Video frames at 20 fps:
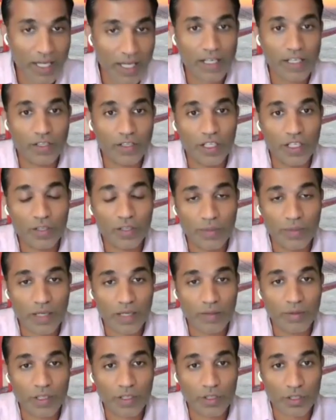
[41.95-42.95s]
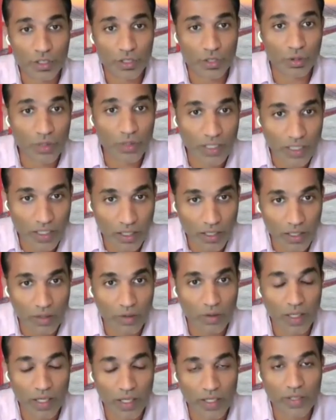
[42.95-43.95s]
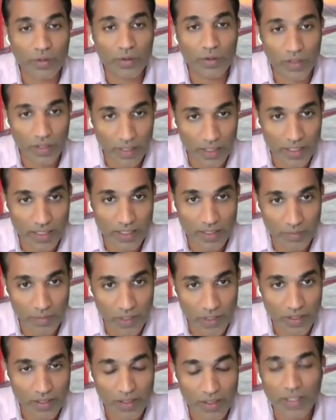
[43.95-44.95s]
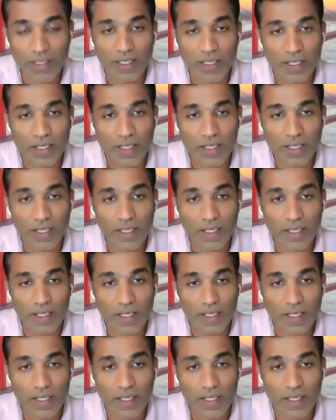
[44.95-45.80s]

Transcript: and you need to be able to show that ROI to your customers, right?